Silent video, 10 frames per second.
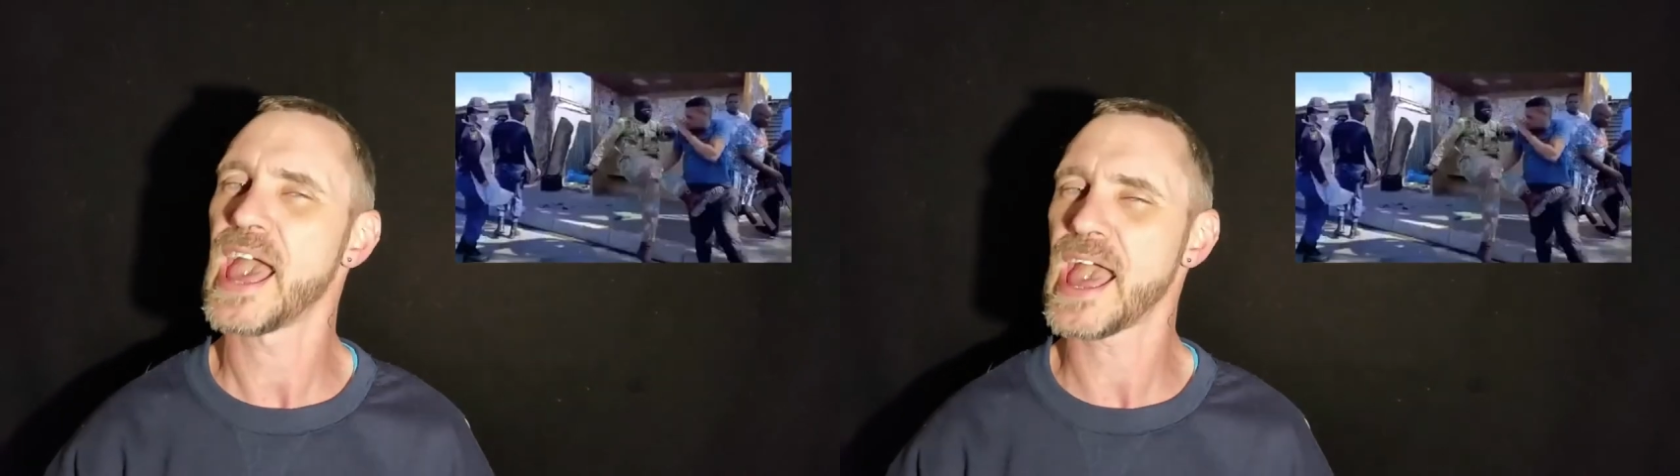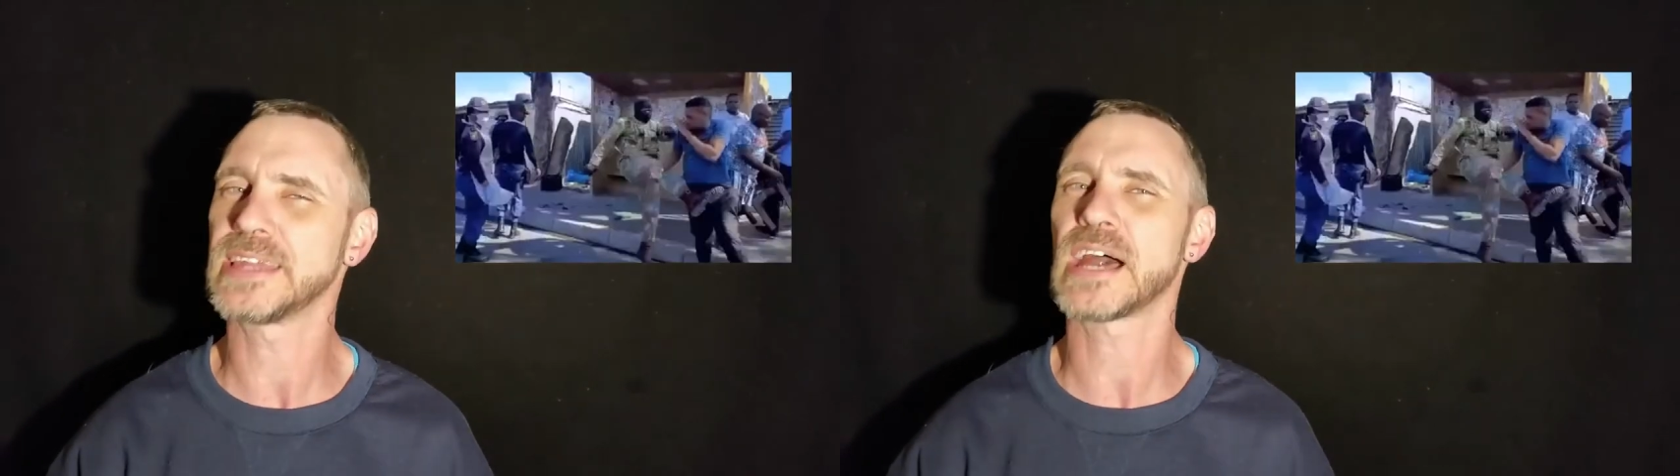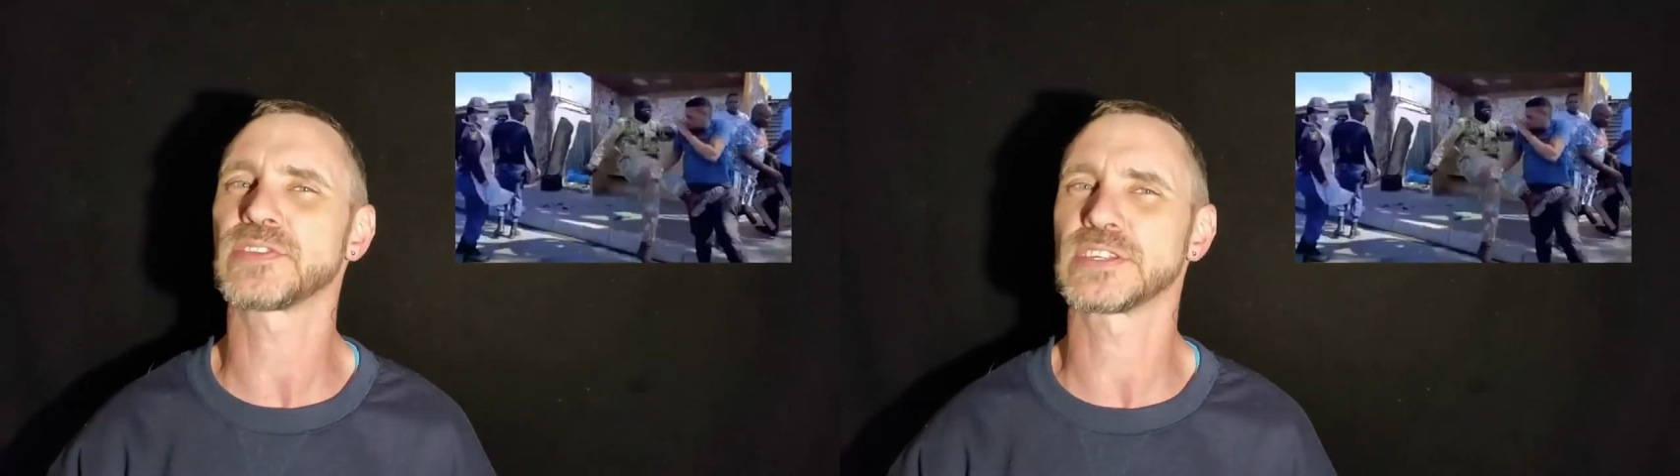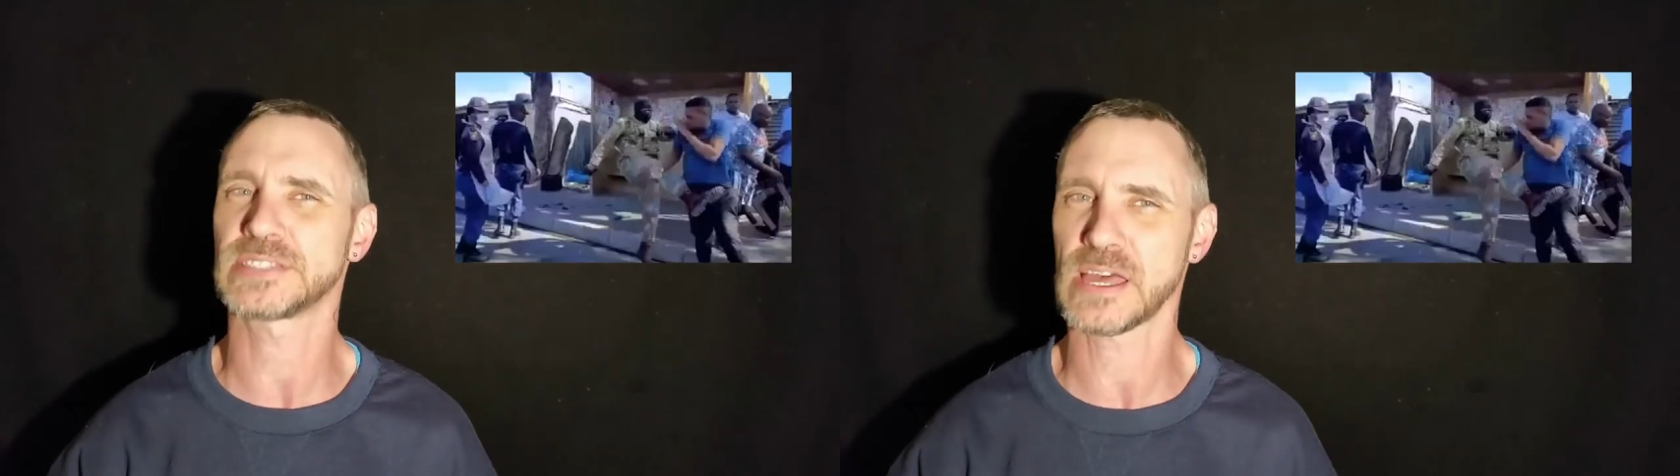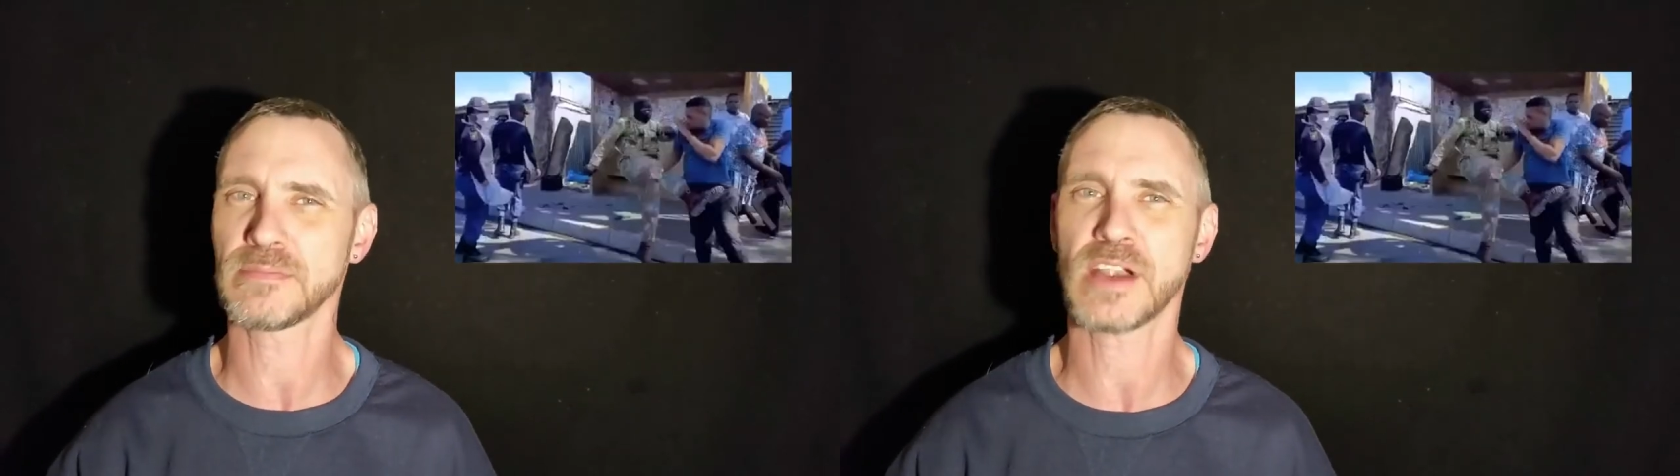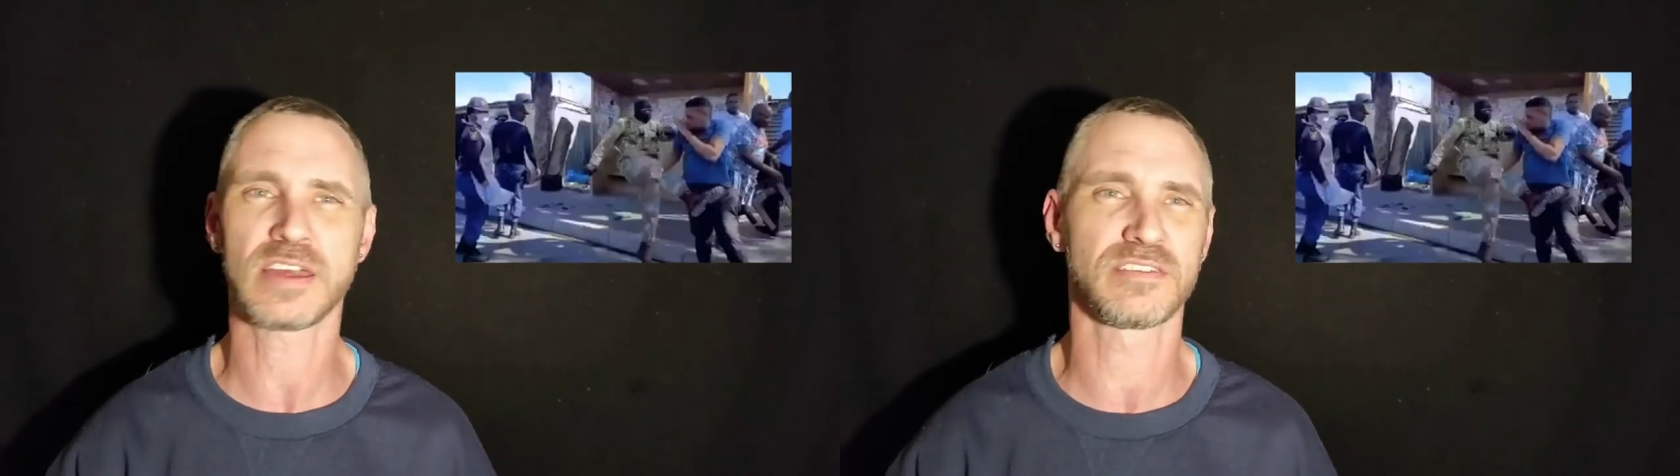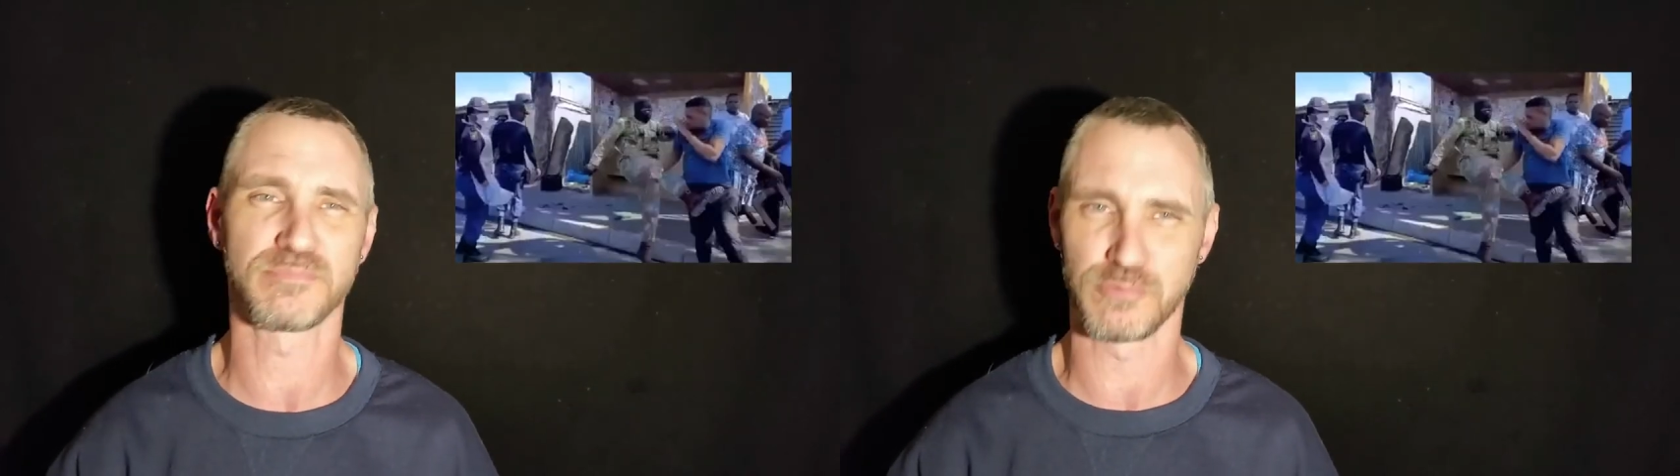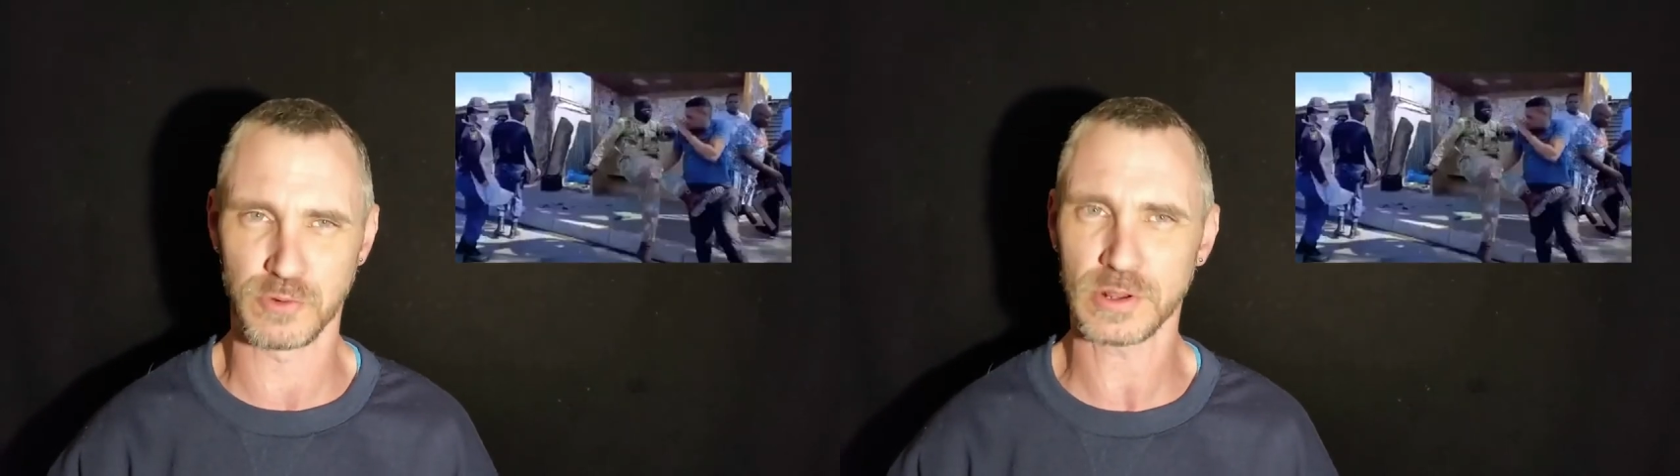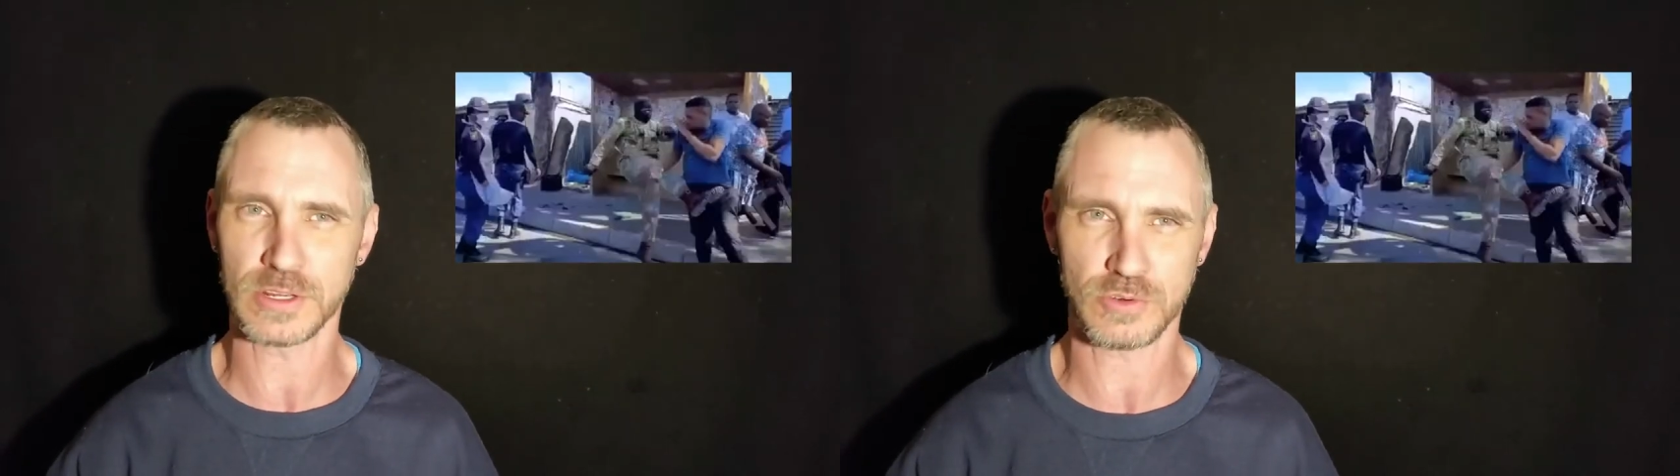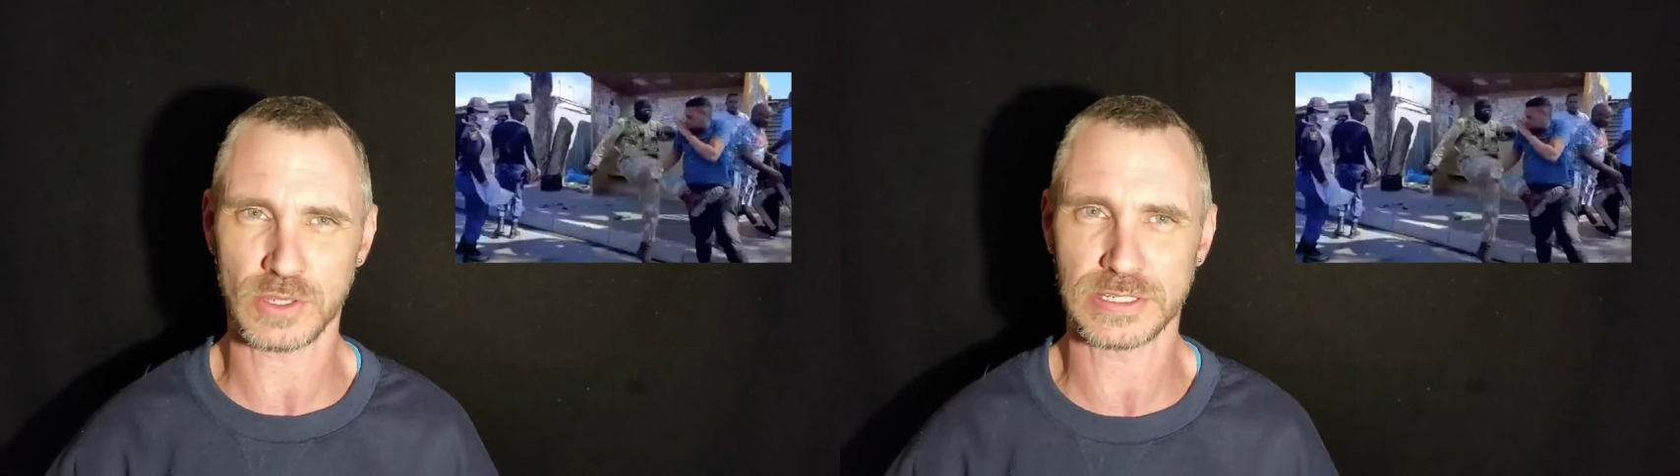hand out the same kind of
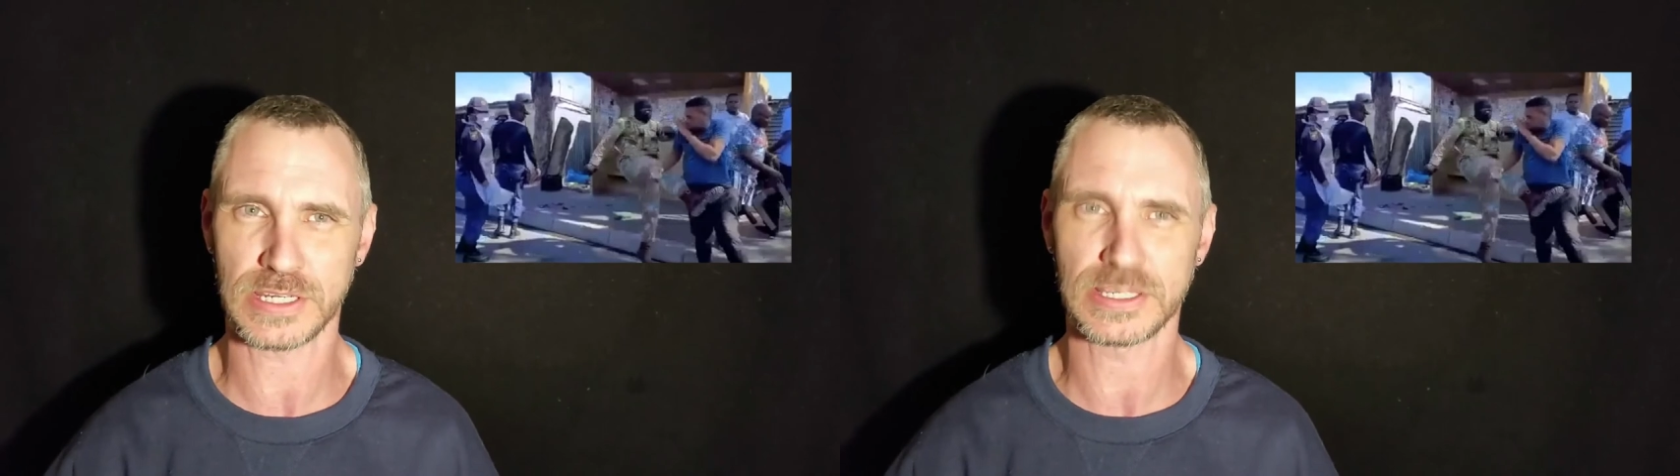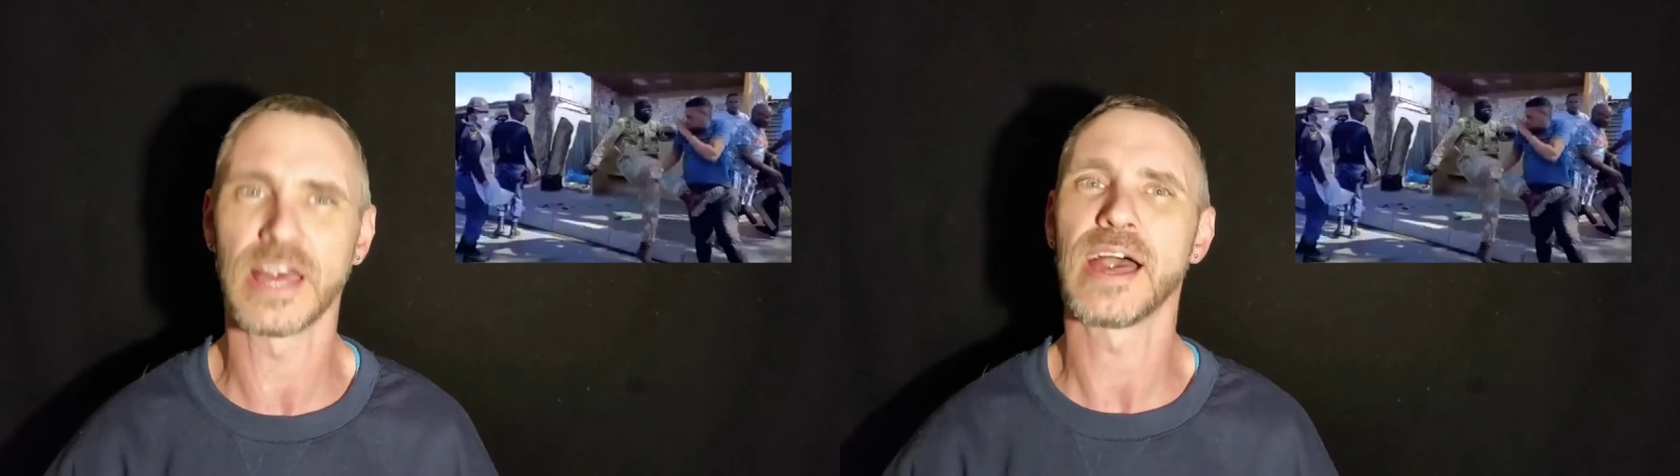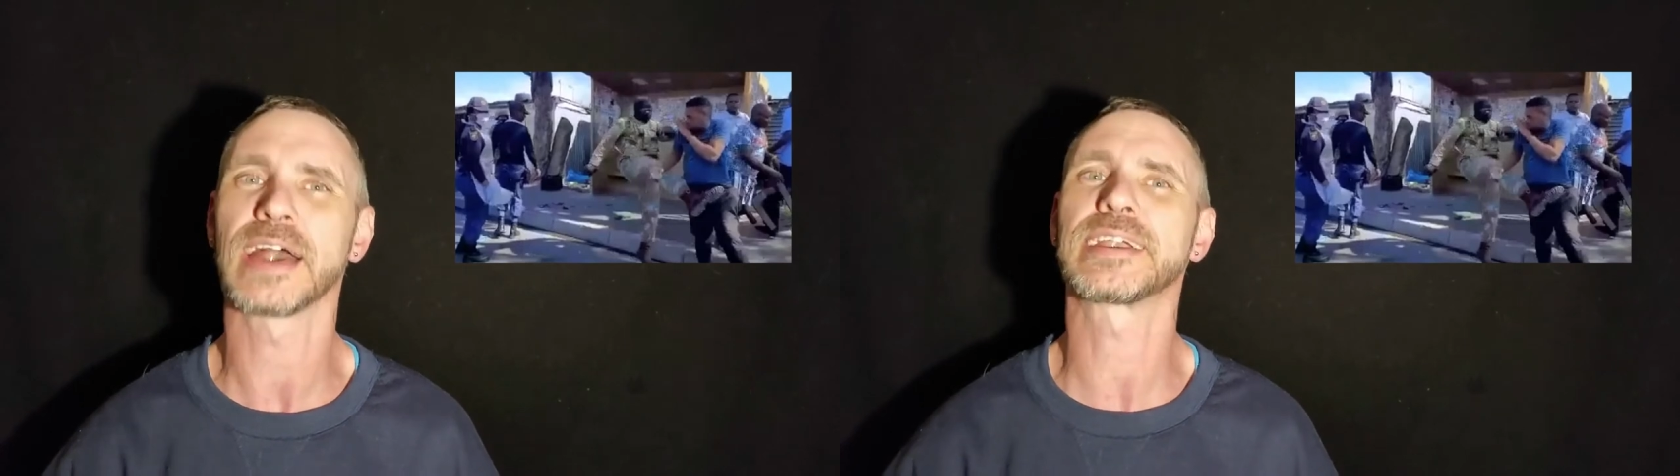brutal atrocities